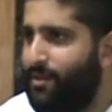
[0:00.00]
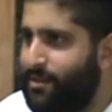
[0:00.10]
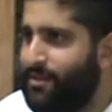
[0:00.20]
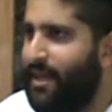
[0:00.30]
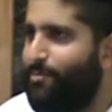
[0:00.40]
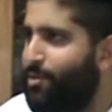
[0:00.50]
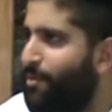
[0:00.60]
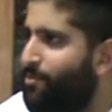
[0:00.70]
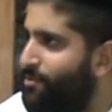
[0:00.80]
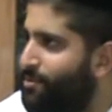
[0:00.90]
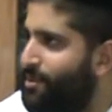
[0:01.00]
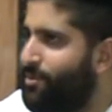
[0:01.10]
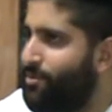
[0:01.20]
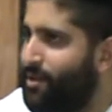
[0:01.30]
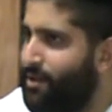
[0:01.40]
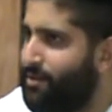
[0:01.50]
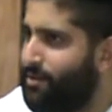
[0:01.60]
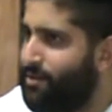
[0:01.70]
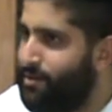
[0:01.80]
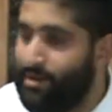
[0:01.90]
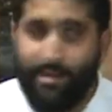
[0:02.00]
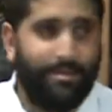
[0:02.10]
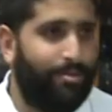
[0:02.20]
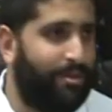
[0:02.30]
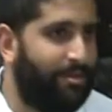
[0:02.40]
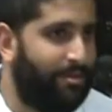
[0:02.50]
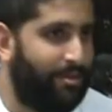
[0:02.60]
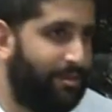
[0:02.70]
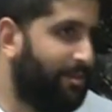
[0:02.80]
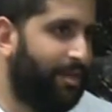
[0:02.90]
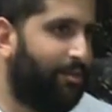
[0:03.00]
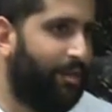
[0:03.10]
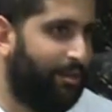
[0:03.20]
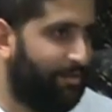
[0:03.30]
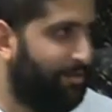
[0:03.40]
it's not proper for me to do that. In his opinion, it's not correct.